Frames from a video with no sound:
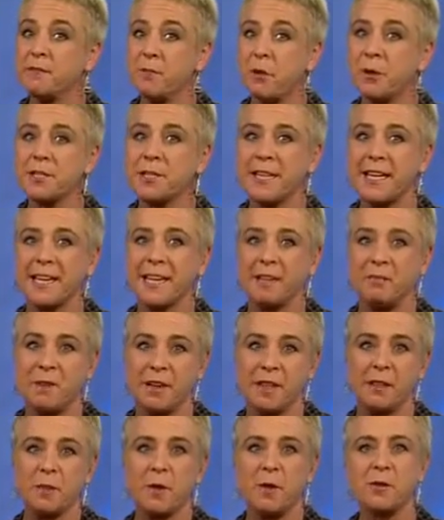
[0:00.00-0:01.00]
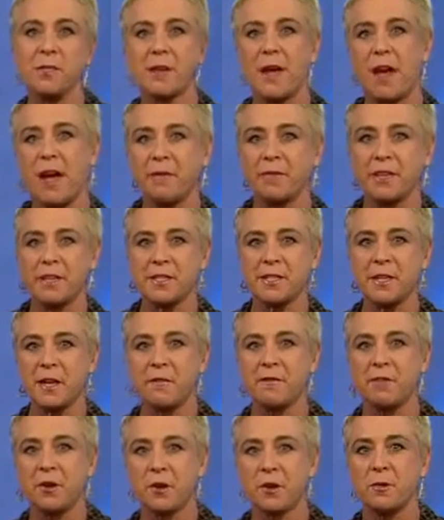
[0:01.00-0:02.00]
14 being the most obvious
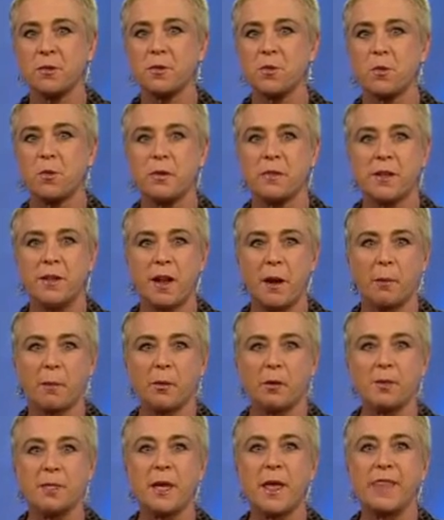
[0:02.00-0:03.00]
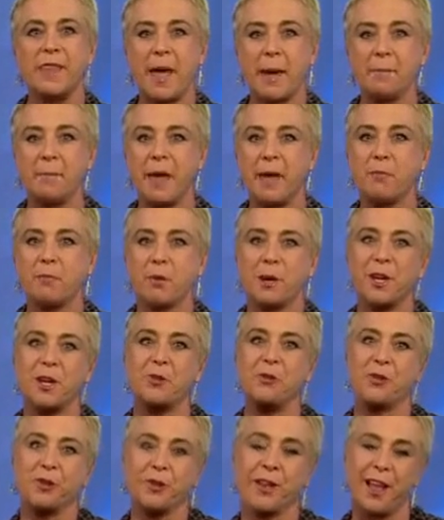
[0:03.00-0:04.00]
of those were the numbers that may bring
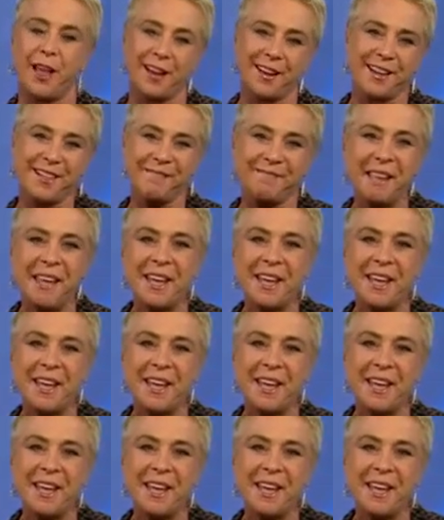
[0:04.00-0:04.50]
you good luck.